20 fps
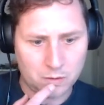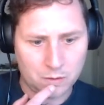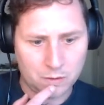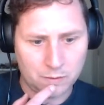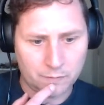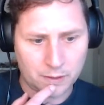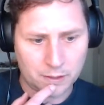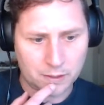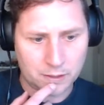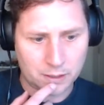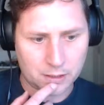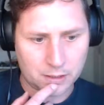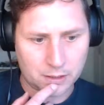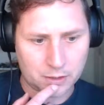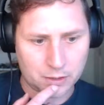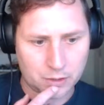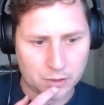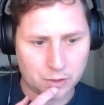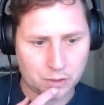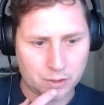these things
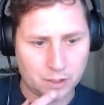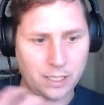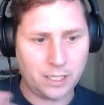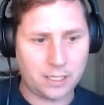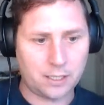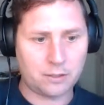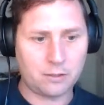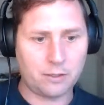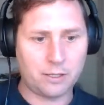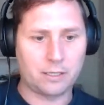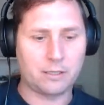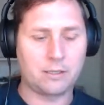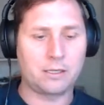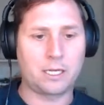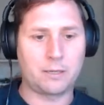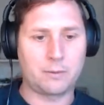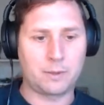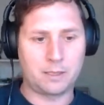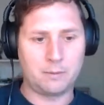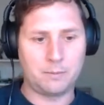should, yeah, great. Okay,
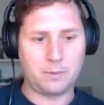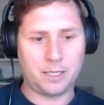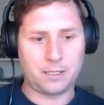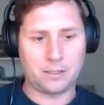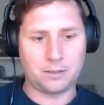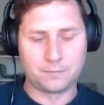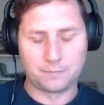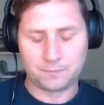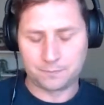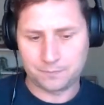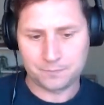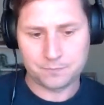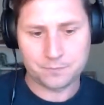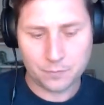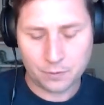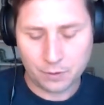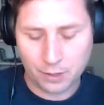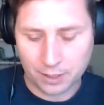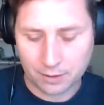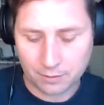we compile.
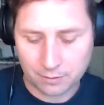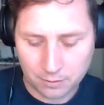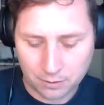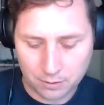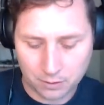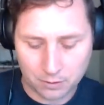Great, cool.